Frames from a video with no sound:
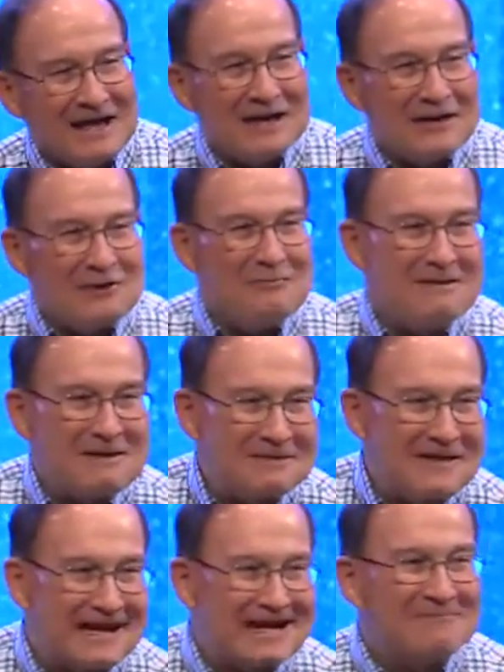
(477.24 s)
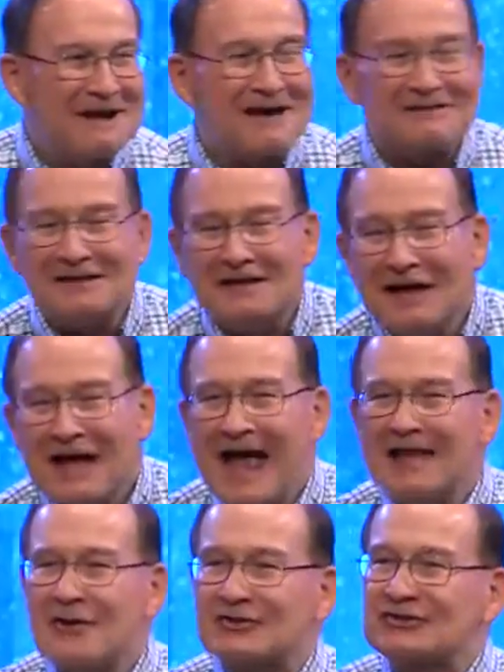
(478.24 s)
you may be thinking about,
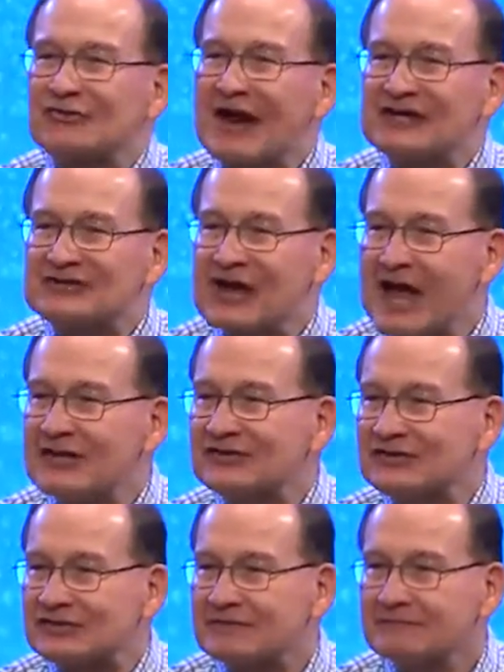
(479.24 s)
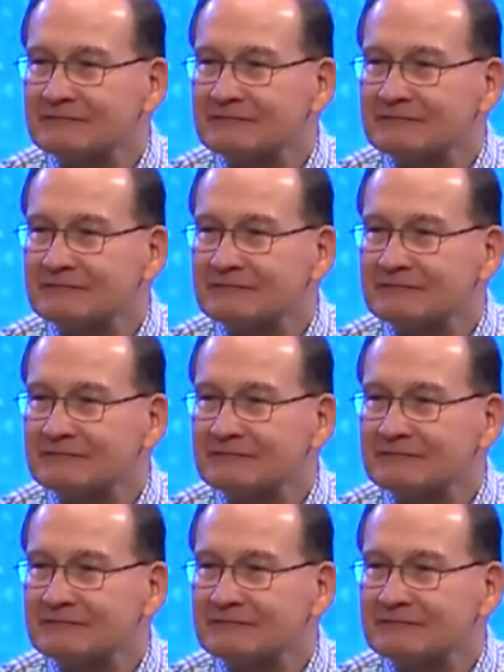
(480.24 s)
hey, those Christians.